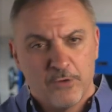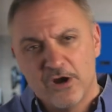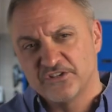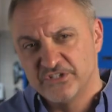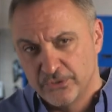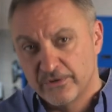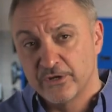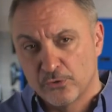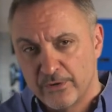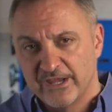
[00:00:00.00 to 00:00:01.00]
parts during
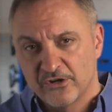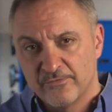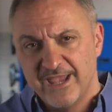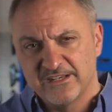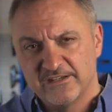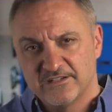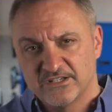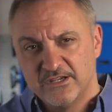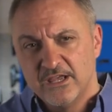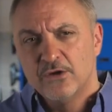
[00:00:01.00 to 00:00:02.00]
your regular
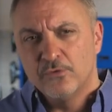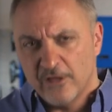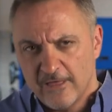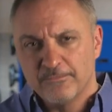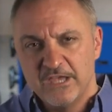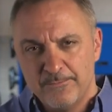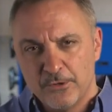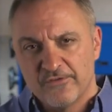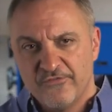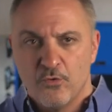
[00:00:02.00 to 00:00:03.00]
maintenance will help keep
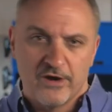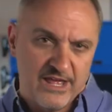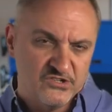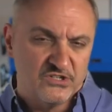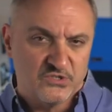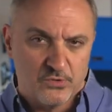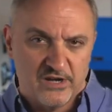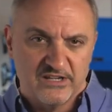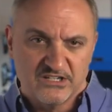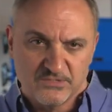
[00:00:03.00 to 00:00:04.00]
your Ford engines
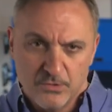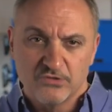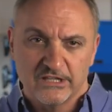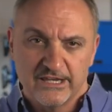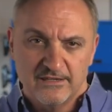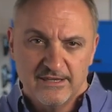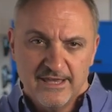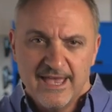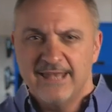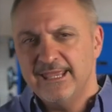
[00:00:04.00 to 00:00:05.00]
running smoothly
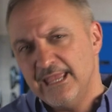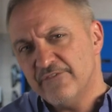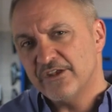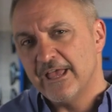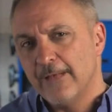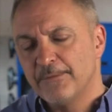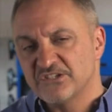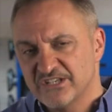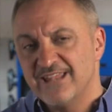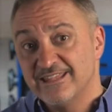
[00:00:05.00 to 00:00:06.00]
and even help
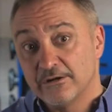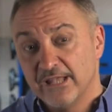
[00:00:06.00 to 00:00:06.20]
extend their